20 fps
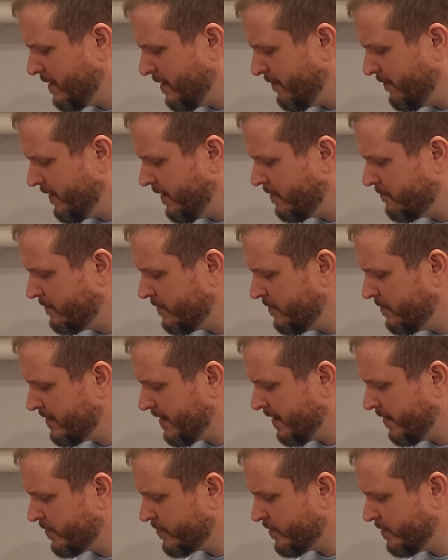I figured we
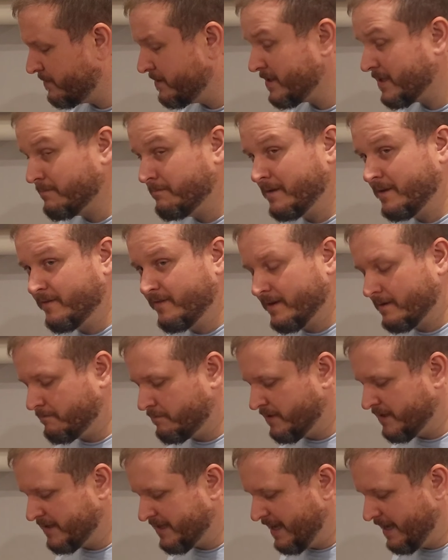use Irish cream just to beef it
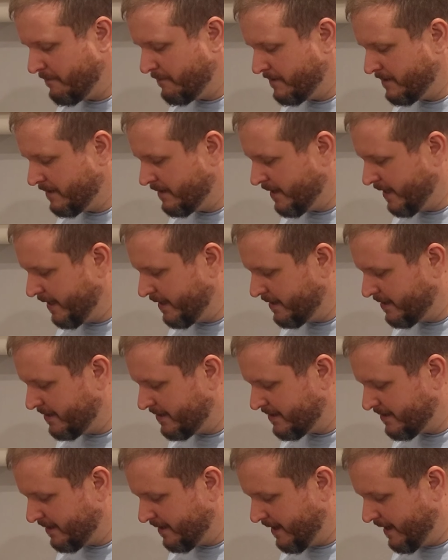up. Plus, I happen to like
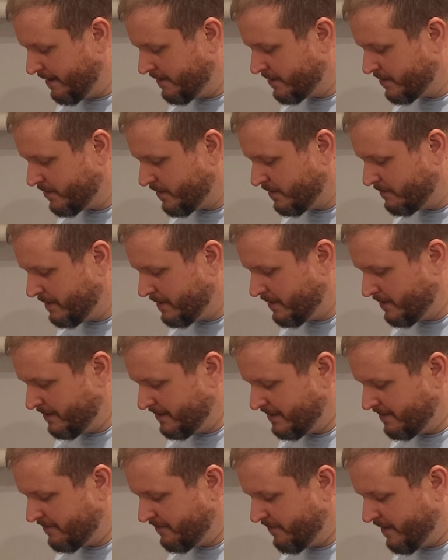this Irish cream here,
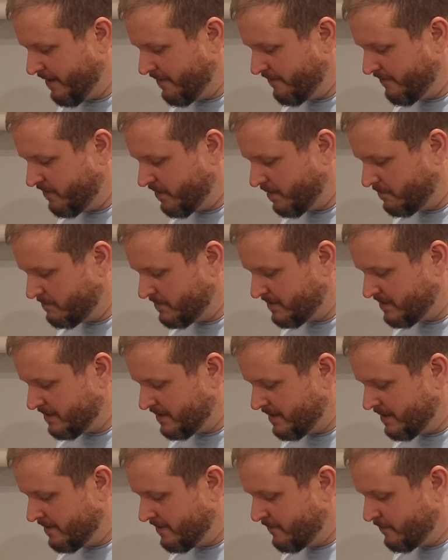this 5 Farms
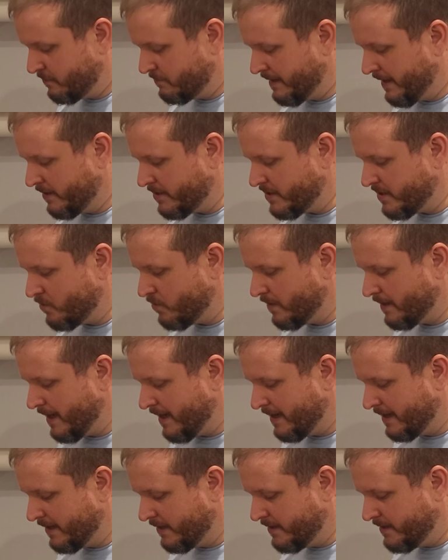from County Cork,
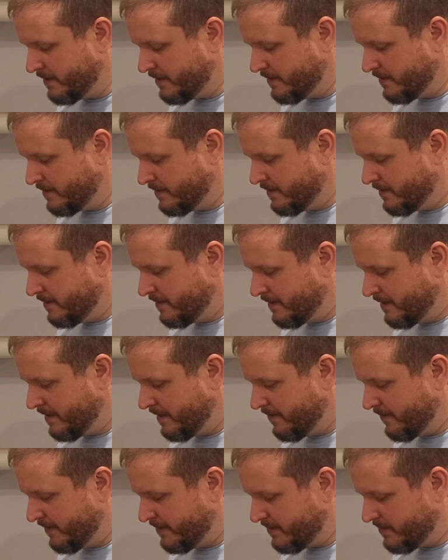Ireland.
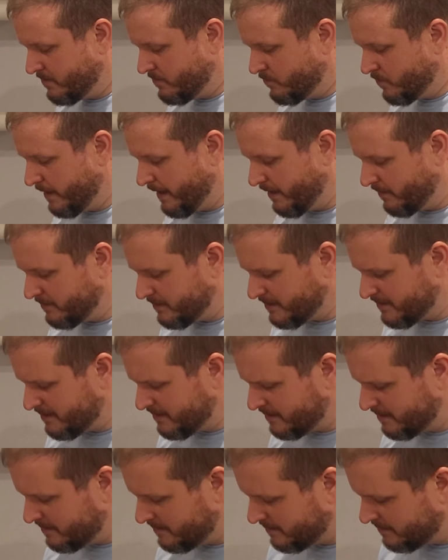Anyways, 1
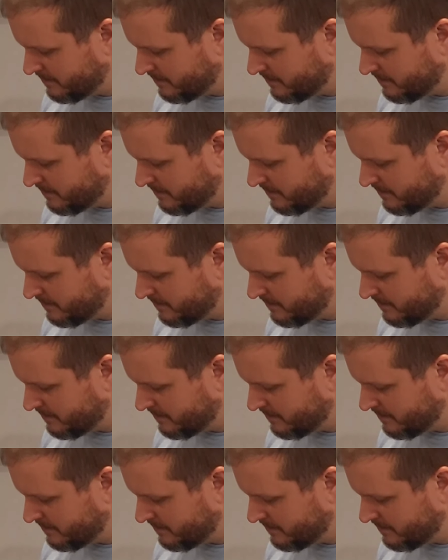ounce.